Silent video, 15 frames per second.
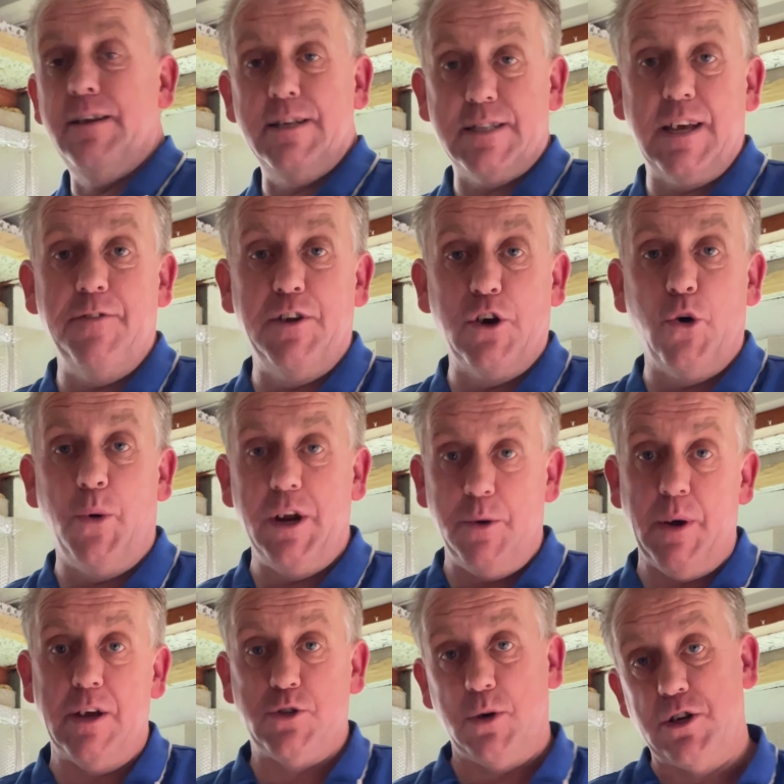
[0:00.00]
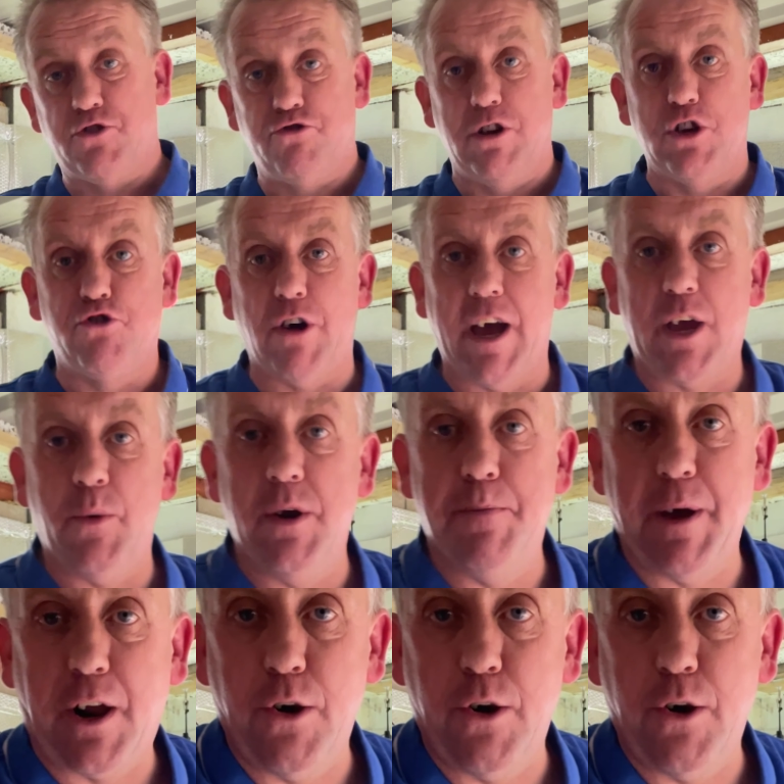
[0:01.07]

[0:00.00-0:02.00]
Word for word: let's give it a go anyway, so I'll drag you in a bit